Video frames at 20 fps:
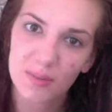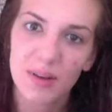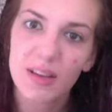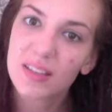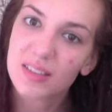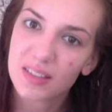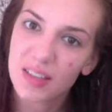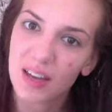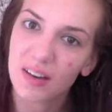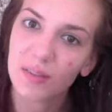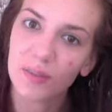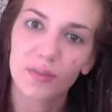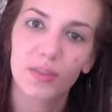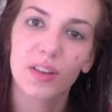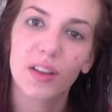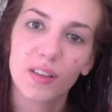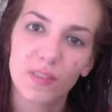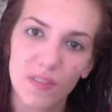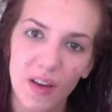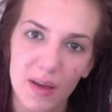my skin for
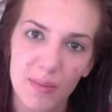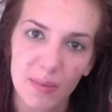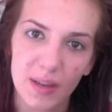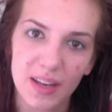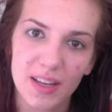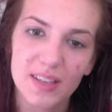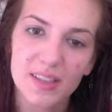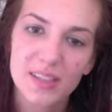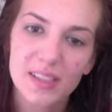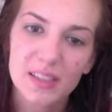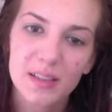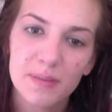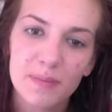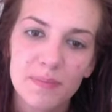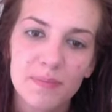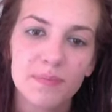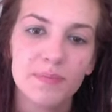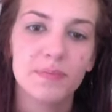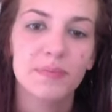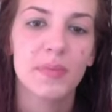like 5 minutes
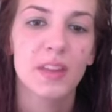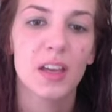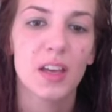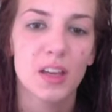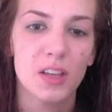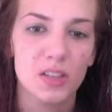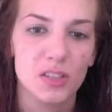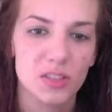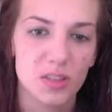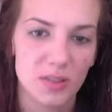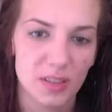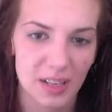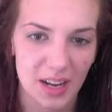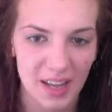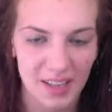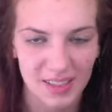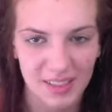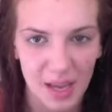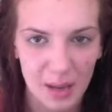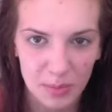so that it
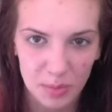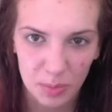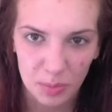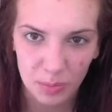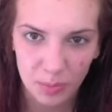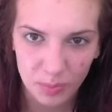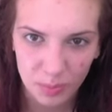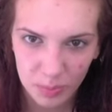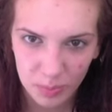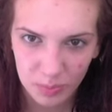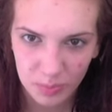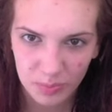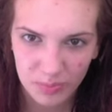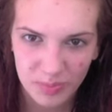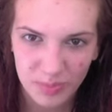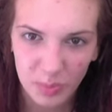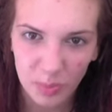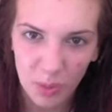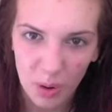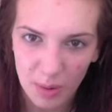has time to
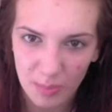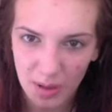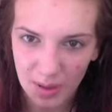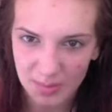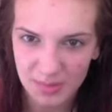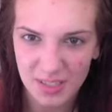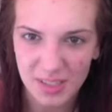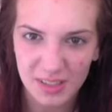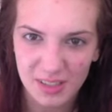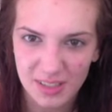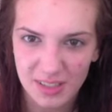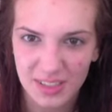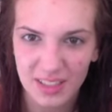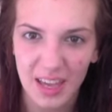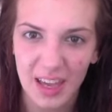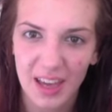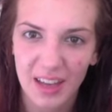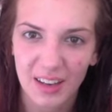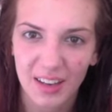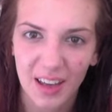warm up to your
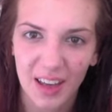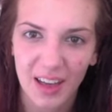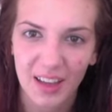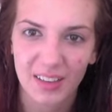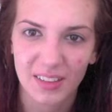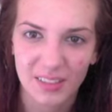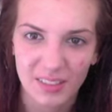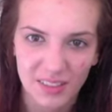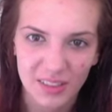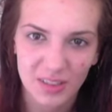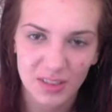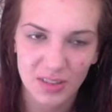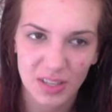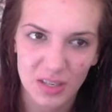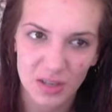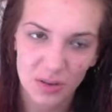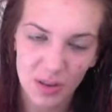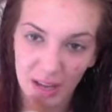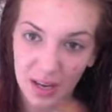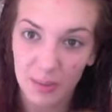skin, and
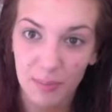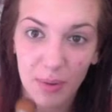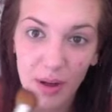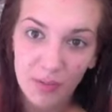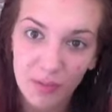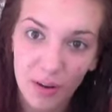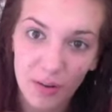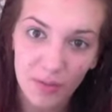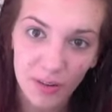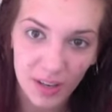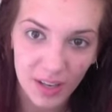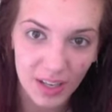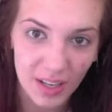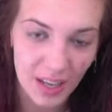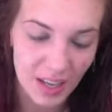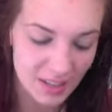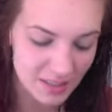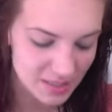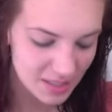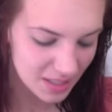then you kind of buff over it
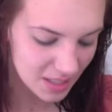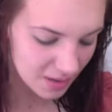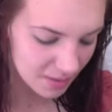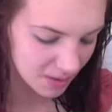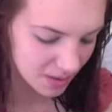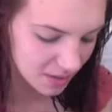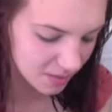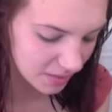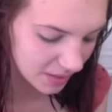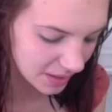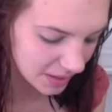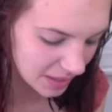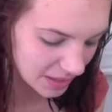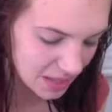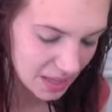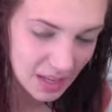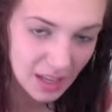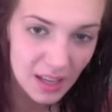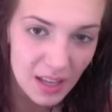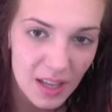again to get rid of like
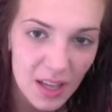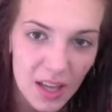any